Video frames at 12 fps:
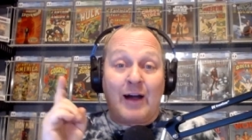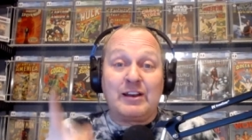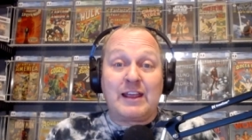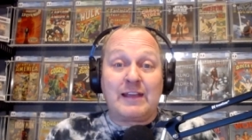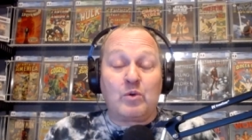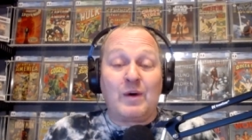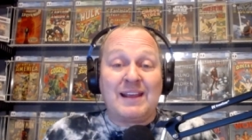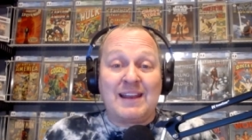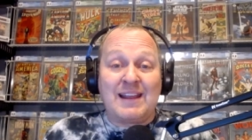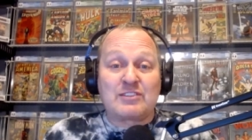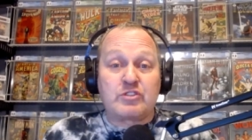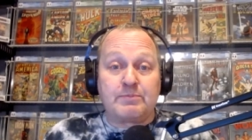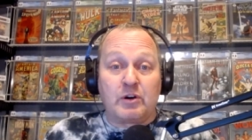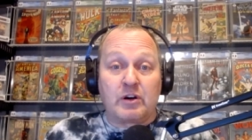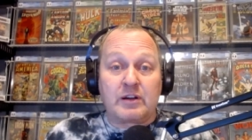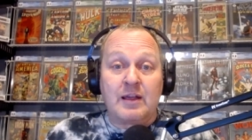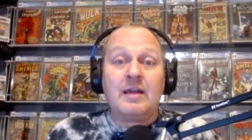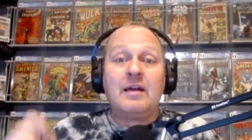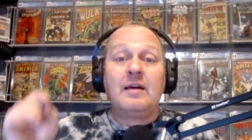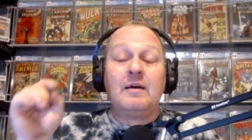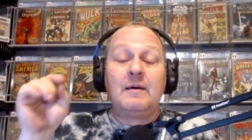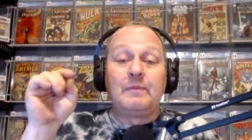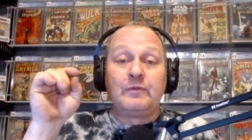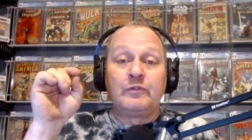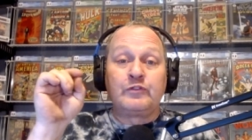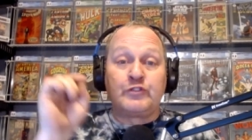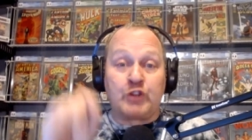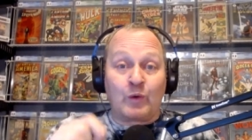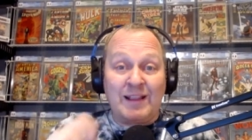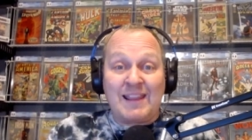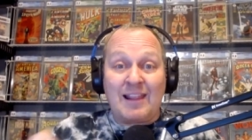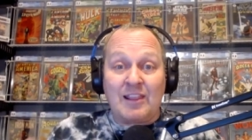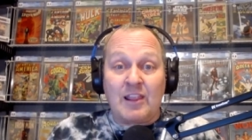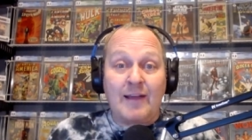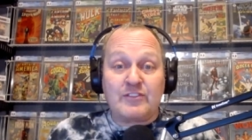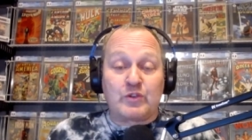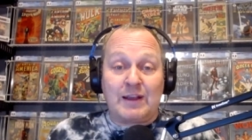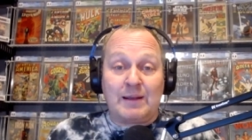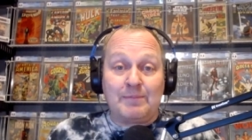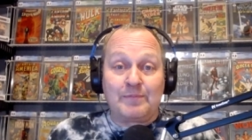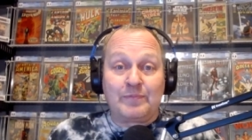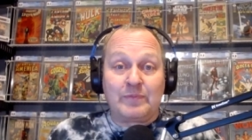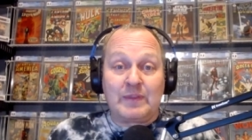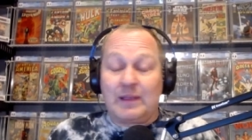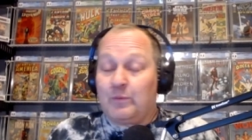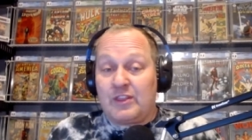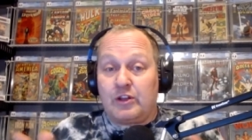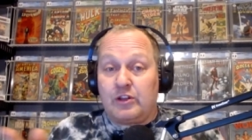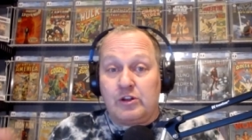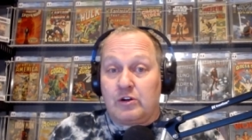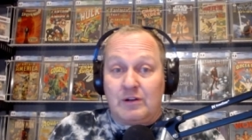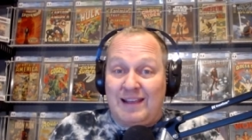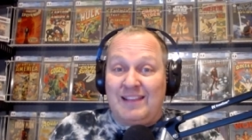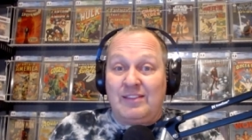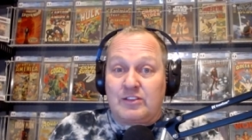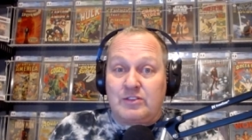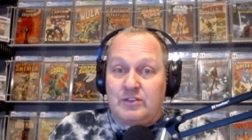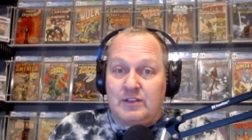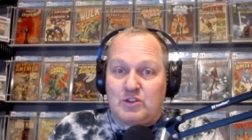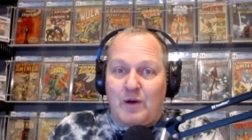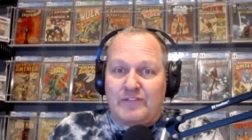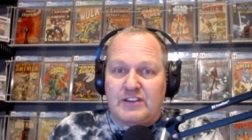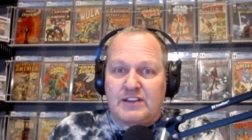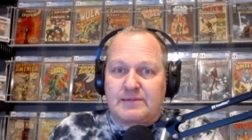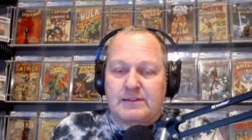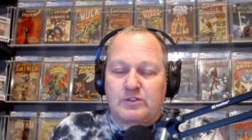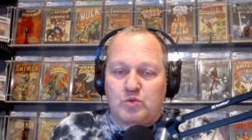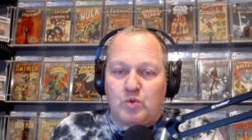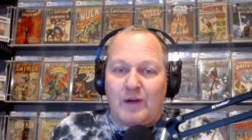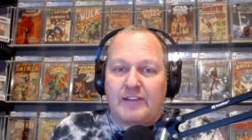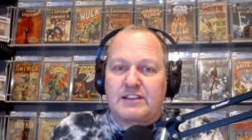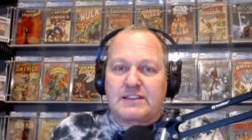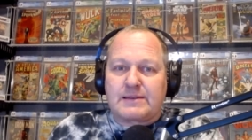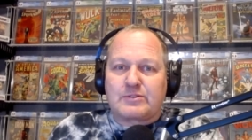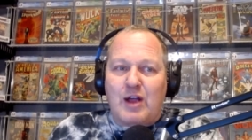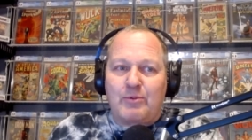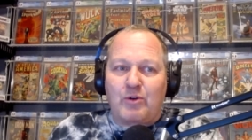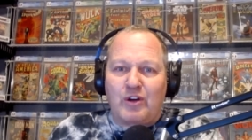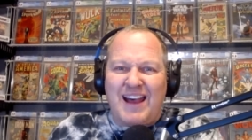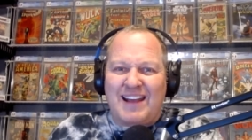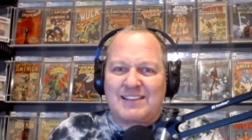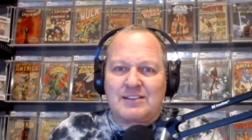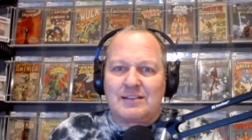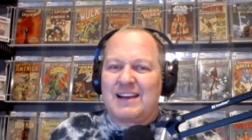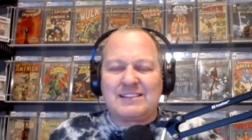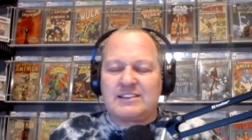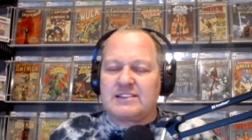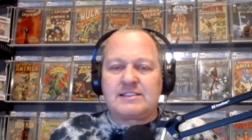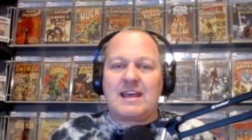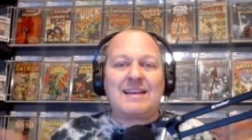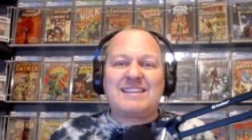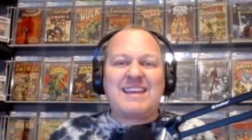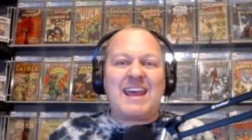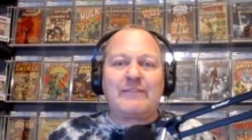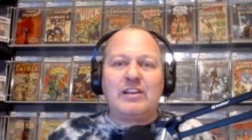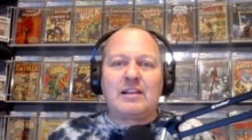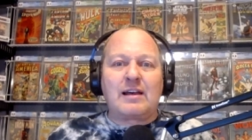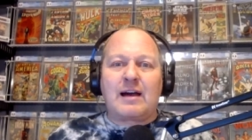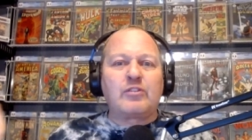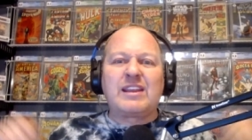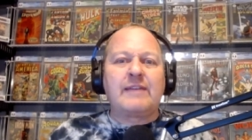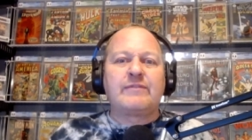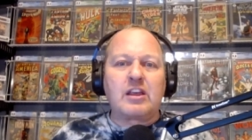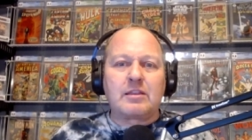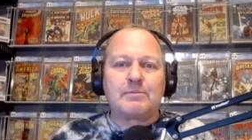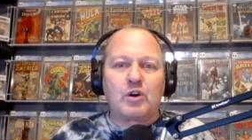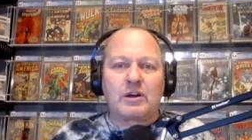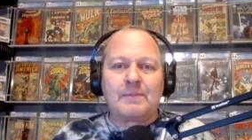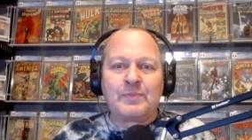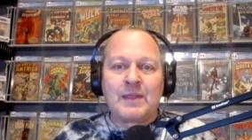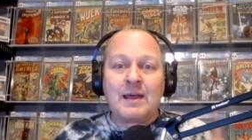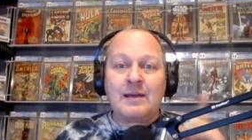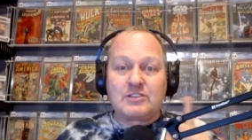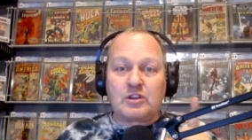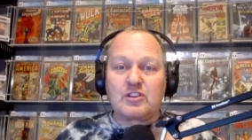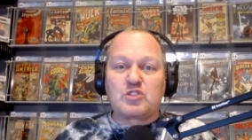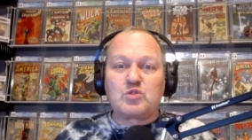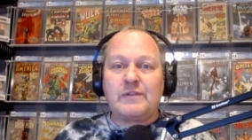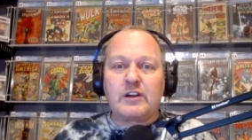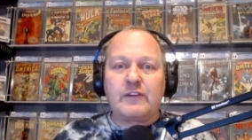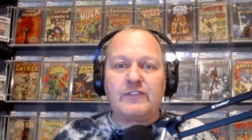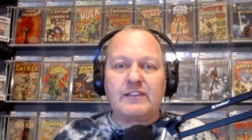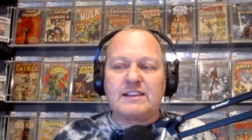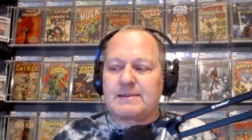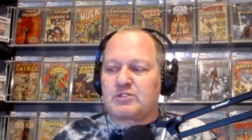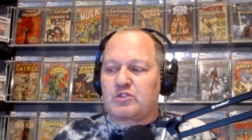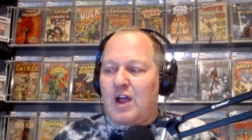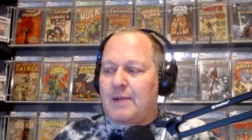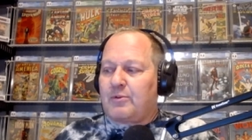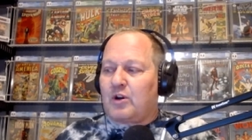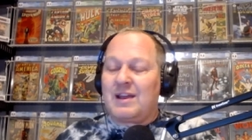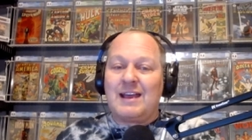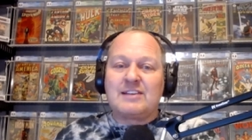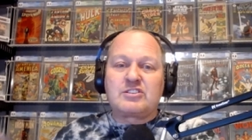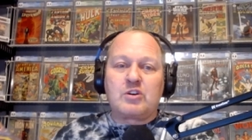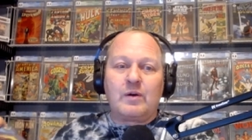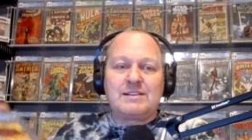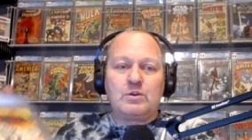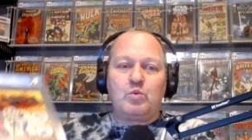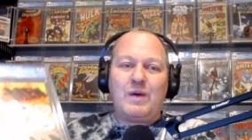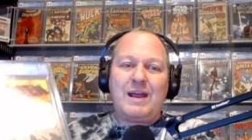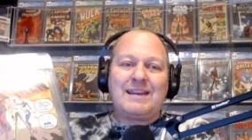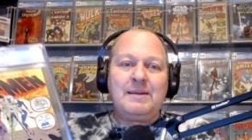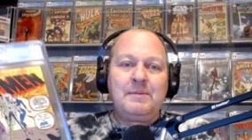going to give away an extra book during that live stream. Whether you're in the, the 12, 1250 subscriber or not, just that day I feel like I'm going to give another book. So the 1250 subscriber is going to win